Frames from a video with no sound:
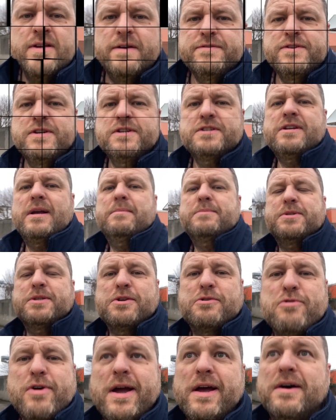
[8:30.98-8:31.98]
I've just come to the
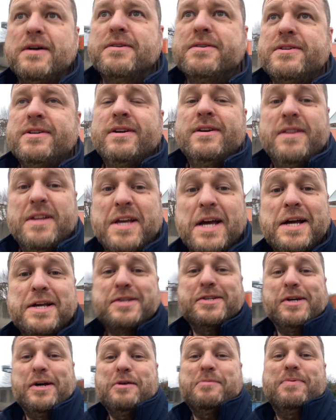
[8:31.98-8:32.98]
ground, the gate's
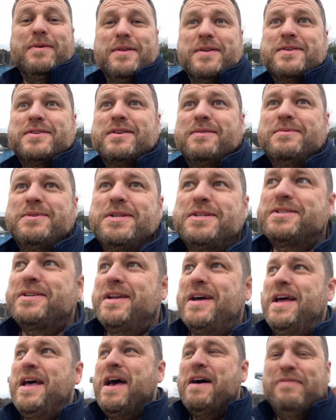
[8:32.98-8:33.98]
open, so I'm just going
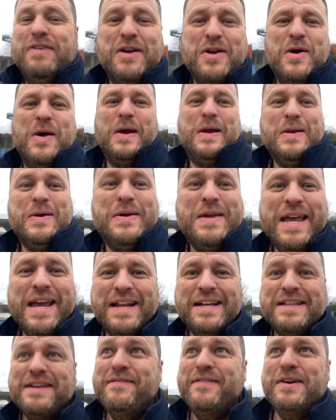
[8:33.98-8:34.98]
to have a quick look in. I
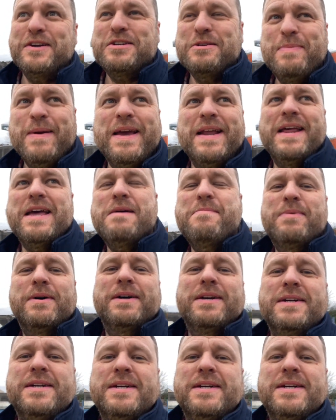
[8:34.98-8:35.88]
don't think it should be in it, but